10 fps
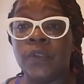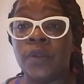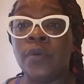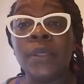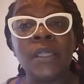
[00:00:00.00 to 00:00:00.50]

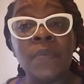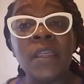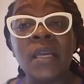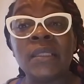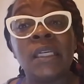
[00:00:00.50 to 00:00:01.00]
So there'll be some
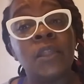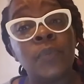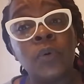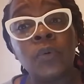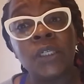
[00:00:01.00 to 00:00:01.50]
things like the
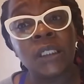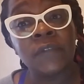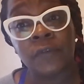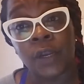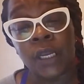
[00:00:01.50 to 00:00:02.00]
pool, which
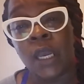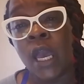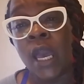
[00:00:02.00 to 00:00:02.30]
is free,